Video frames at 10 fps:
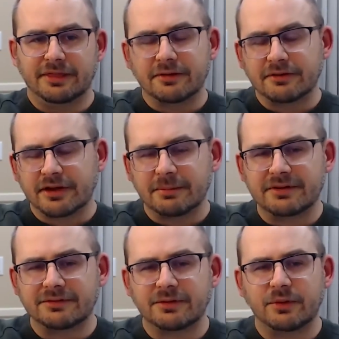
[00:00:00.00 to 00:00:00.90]
There's a couple
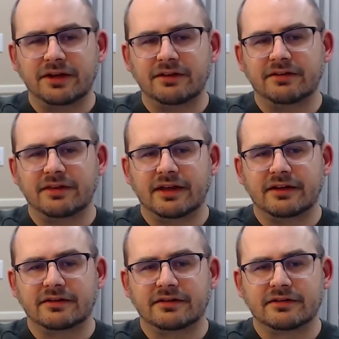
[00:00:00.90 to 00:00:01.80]
different ways
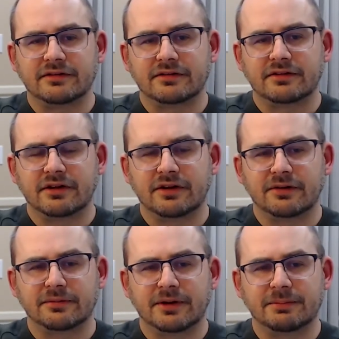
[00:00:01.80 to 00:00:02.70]
that
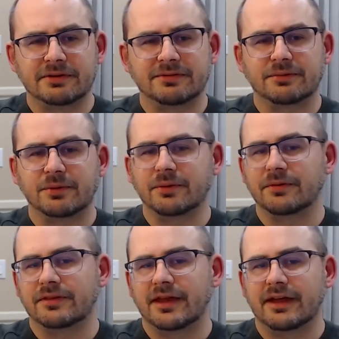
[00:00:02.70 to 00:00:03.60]
are a couple different
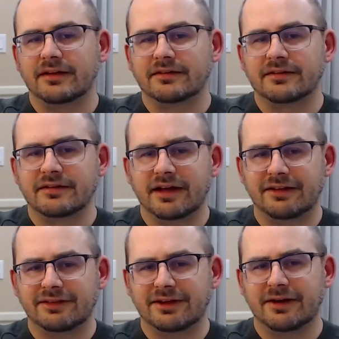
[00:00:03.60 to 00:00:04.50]
roles that a
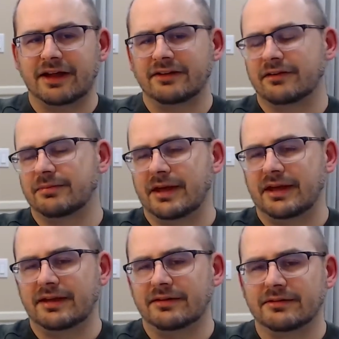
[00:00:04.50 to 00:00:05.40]
healthcare analyst
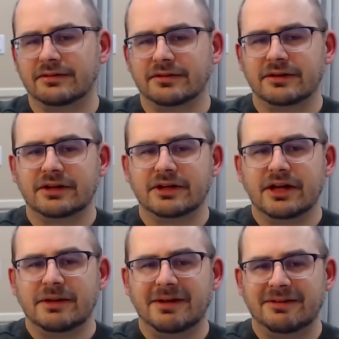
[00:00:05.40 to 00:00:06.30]
may
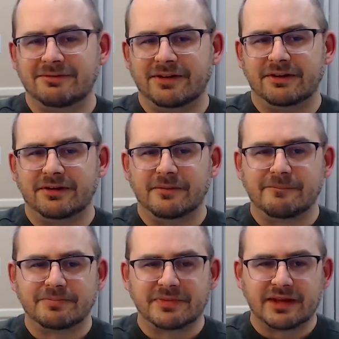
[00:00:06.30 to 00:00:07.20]
fill.
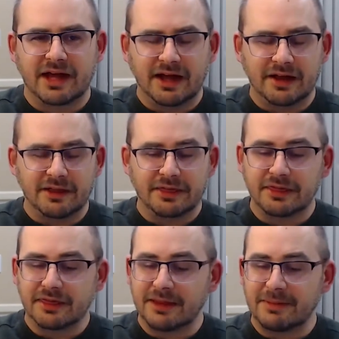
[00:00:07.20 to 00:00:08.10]

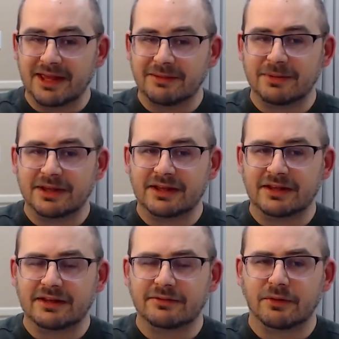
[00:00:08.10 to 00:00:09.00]
They may
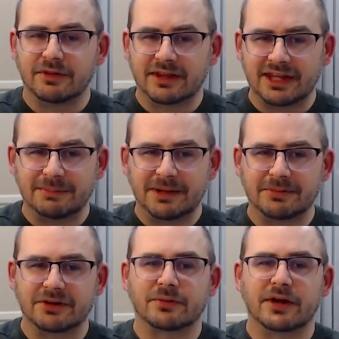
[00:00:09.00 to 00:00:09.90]
be one of the key
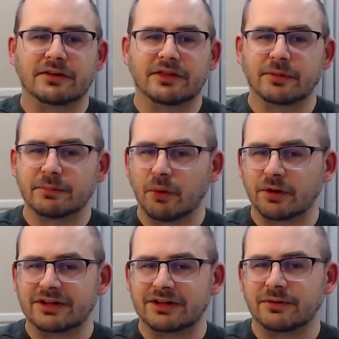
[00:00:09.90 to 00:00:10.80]
people to create the
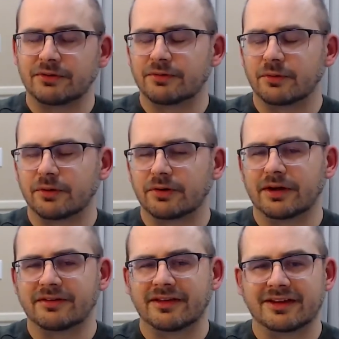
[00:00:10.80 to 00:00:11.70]
reporting used for
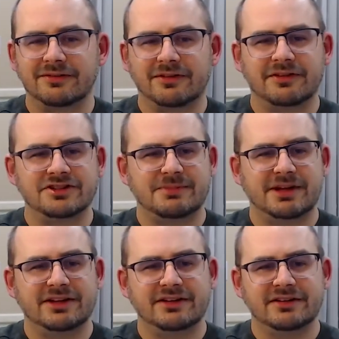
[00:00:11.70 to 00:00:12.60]
executive decision
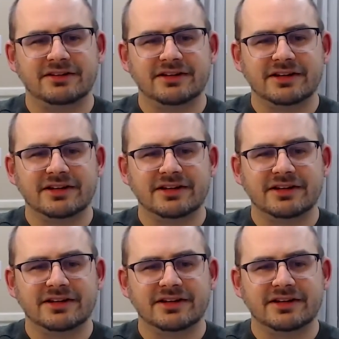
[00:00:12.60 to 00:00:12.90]
making.